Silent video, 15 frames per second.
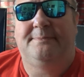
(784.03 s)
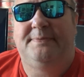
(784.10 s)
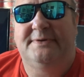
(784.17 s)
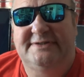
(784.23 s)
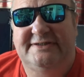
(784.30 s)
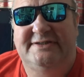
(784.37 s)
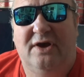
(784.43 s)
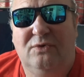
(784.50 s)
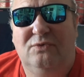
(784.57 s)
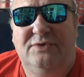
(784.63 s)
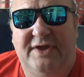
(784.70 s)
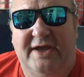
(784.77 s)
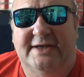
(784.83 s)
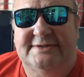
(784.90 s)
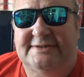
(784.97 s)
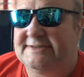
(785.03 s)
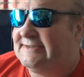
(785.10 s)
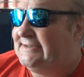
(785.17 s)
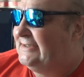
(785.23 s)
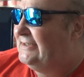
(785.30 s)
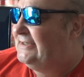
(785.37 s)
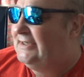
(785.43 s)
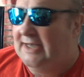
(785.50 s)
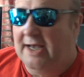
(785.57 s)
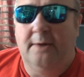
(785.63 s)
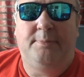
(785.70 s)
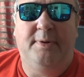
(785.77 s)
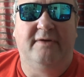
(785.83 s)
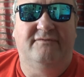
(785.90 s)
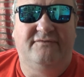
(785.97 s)
pursue this a
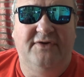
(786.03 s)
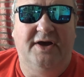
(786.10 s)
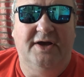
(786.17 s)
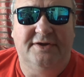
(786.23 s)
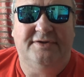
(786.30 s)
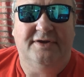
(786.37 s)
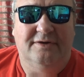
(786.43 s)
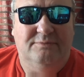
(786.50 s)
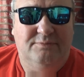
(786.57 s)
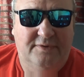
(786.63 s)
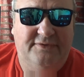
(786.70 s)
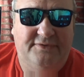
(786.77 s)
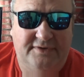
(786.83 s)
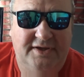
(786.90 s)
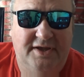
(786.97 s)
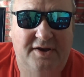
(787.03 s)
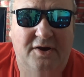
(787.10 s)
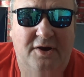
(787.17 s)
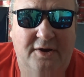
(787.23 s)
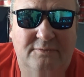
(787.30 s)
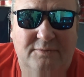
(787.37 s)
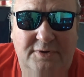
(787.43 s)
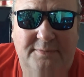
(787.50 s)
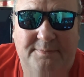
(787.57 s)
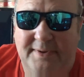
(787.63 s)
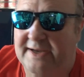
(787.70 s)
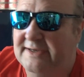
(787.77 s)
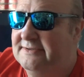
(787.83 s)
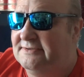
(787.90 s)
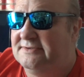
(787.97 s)
bit further with you know it would have
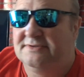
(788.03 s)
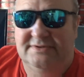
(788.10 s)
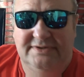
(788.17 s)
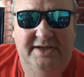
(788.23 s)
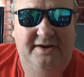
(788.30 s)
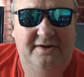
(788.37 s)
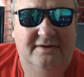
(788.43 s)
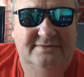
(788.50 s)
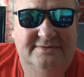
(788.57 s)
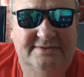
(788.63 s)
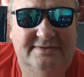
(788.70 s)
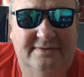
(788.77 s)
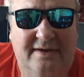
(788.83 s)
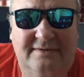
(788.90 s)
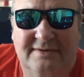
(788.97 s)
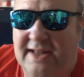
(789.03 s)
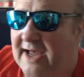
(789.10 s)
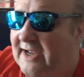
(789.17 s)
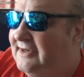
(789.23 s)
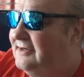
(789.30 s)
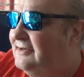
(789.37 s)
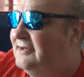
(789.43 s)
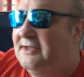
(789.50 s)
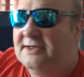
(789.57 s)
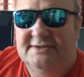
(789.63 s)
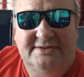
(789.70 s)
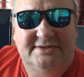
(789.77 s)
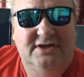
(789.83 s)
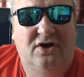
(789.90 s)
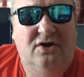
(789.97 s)
been you know and like
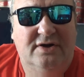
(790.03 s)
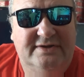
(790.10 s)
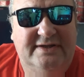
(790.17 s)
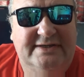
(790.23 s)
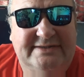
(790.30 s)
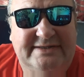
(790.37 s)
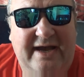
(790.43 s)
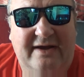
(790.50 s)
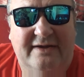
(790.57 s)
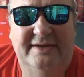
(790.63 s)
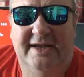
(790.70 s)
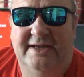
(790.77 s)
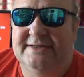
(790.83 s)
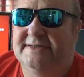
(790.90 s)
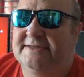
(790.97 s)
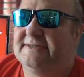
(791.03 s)
sorted this out at the end of